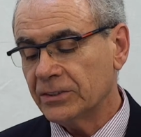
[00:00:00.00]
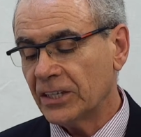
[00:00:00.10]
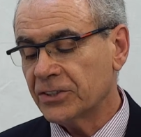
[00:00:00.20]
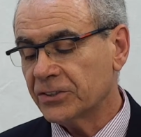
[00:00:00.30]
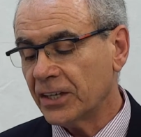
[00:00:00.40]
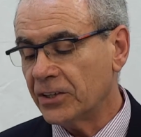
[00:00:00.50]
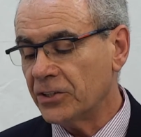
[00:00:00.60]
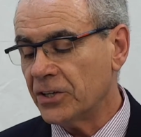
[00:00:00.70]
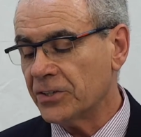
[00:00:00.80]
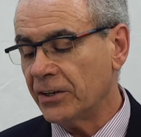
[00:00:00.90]
Such
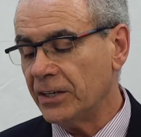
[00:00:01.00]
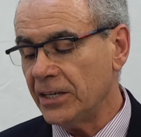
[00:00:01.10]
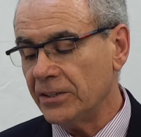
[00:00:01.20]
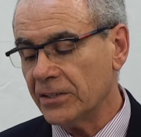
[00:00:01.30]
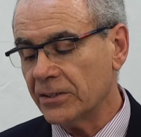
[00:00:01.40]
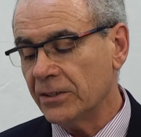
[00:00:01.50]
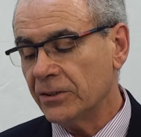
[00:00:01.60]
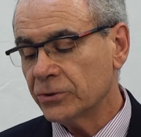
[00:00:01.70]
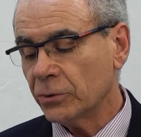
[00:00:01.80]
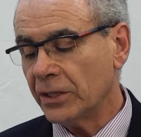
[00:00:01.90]
strategies are needed
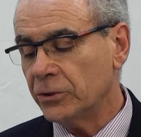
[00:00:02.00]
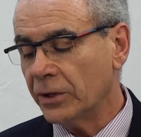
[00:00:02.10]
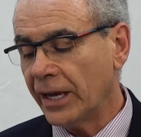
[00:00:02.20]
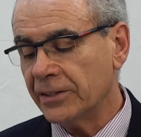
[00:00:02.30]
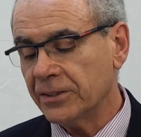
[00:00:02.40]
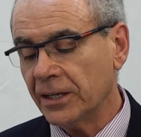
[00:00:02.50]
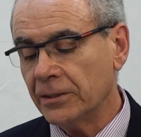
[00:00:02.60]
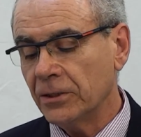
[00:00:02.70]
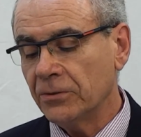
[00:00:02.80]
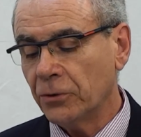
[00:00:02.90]
so that you
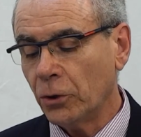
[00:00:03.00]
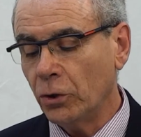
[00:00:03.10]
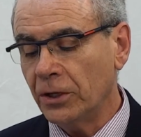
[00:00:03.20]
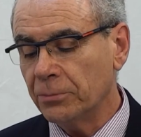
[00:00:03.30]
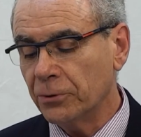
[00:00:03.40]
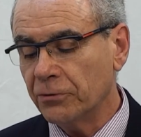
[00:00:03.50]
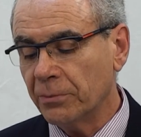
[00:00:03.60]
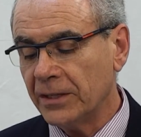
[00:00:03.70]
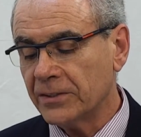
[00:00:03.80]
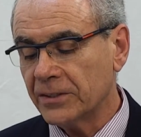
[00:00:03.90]
cater for all
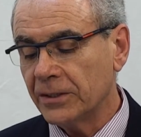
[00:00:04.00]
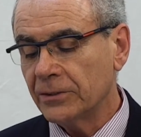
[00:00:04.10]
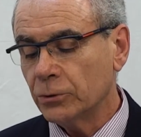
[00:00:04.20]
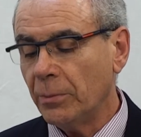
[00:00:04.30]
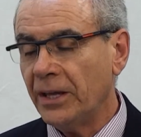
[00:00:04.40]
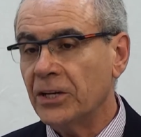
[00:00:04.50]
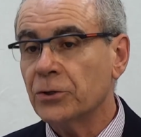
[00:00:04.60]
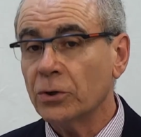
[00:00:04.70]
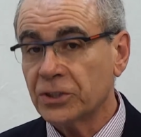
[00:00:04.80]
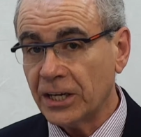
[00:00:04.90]
improvements to
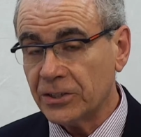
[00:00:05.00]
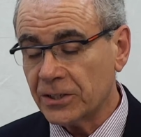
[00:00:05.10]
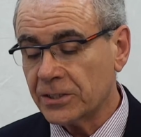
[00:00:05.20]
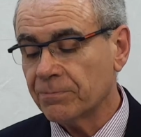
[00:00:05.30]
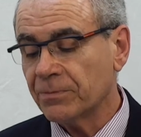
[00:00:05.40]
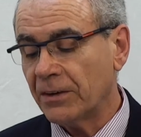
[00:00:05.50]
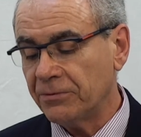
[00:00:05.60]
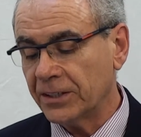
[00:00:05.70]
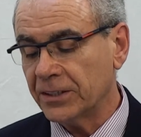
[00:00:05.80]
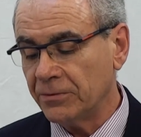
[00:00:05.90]
manage all changes
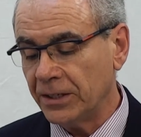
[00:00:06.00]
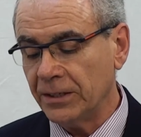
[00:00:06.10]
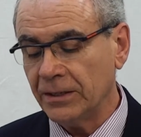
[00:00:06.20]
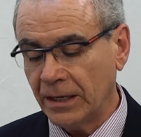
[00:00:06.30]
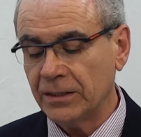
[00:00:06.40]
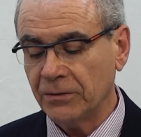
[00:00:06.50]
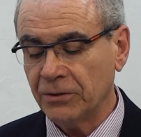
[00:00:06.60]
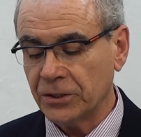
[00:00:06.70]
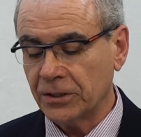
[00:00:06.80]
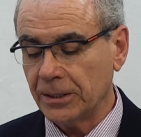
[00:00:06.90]
effectively and
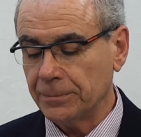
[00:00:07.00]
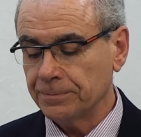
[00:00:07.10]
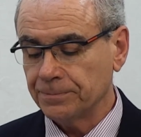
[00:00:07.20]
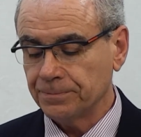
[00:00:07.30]
efficiently.